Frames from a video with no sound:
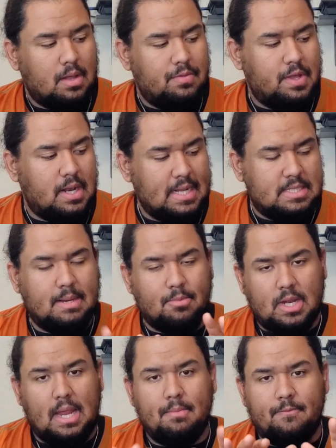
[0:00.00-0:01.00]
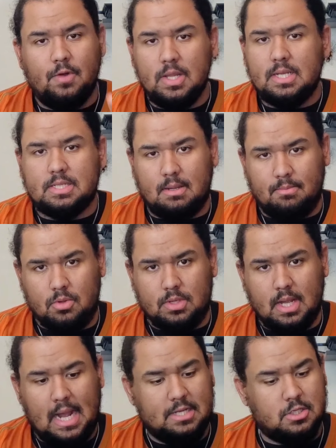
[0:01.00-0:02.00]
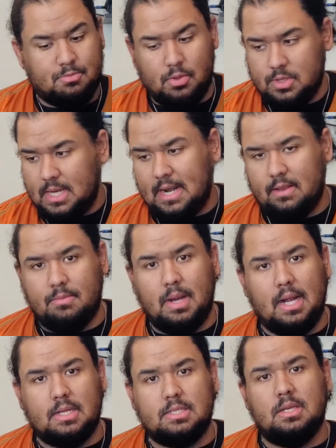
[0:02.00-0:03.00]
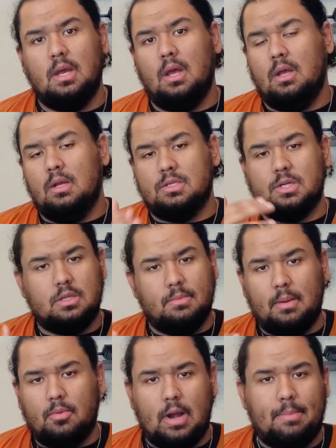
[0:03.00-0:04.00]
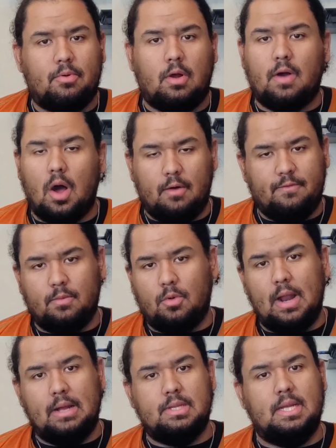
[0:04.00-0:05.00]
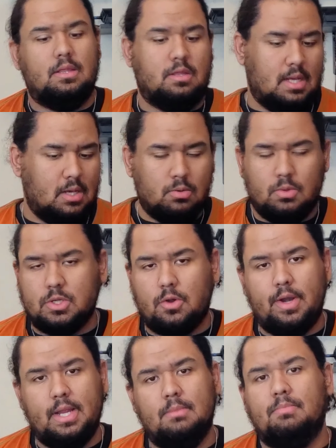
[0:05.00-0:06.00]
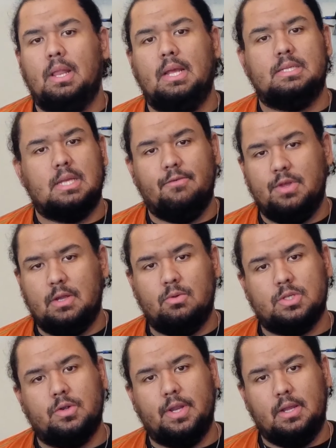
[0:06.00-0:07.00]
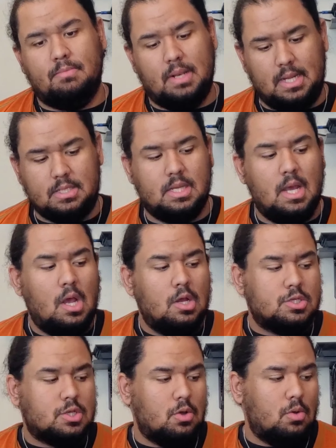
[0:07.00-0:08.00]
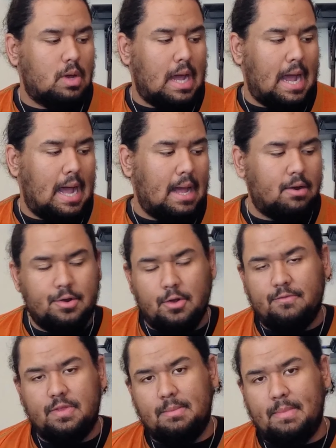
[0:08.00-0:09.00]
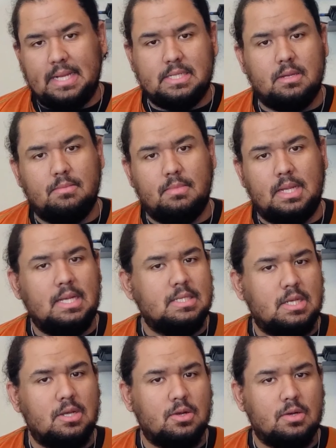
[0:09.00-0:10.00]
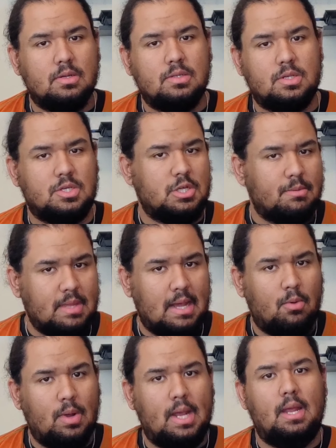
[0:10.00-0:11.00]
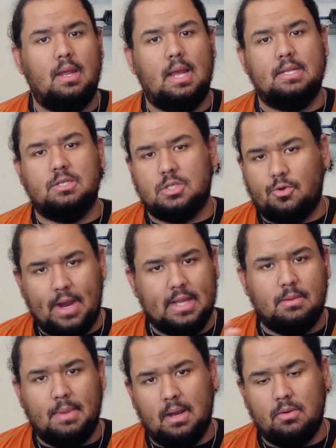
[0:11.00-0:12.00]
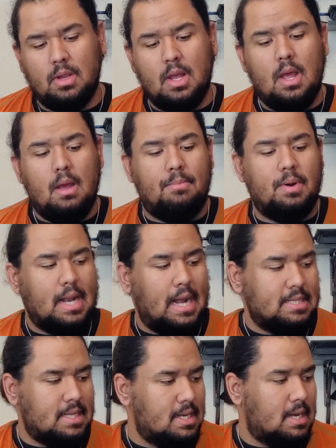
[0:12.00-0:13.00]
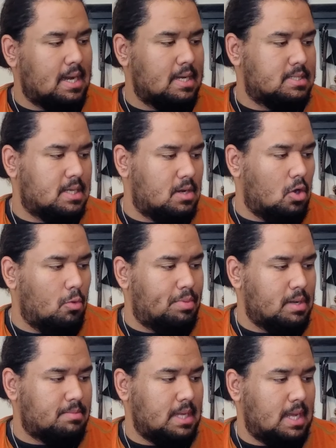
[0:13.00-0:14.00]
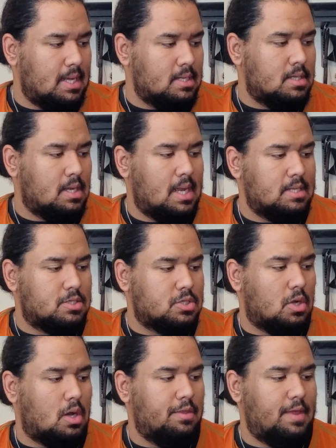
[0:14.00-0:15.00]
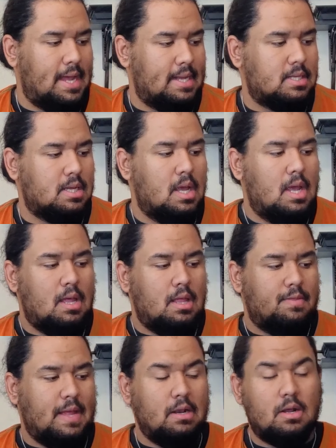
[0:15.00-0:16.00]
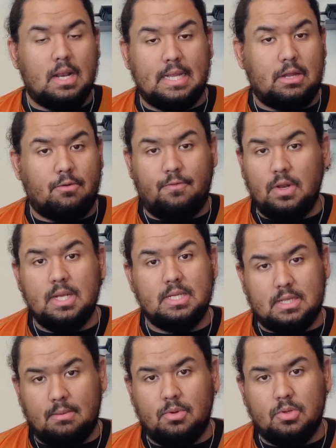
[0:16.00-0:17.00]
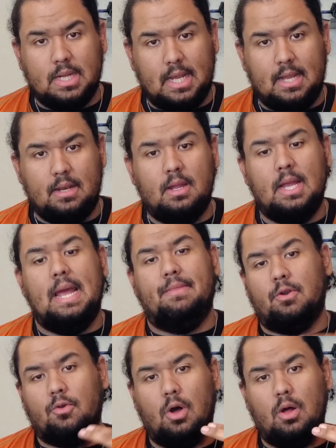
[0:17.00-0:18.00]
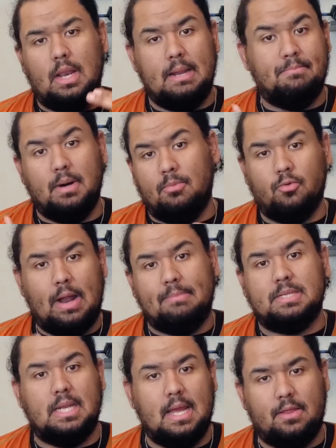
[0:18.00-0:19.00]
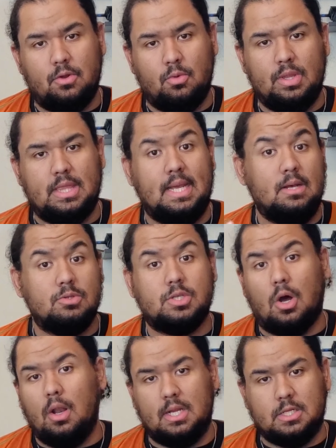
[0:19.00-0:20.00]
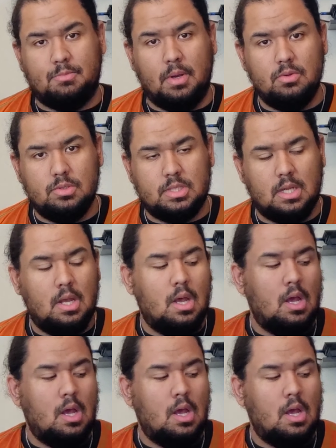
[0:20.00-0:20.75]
The lightsaber came fully assembled. I just pulled it out of the box, took the bubble wrapper off from around it. The hilt was already in place. Everything was already in place. So I don't know if it makes them easier to ship that way and just crank them out. But I did, like I said, open up the end and saw that they look like they're fully assembled again. And they're all like bubble wrapped together with the hilts all exposed.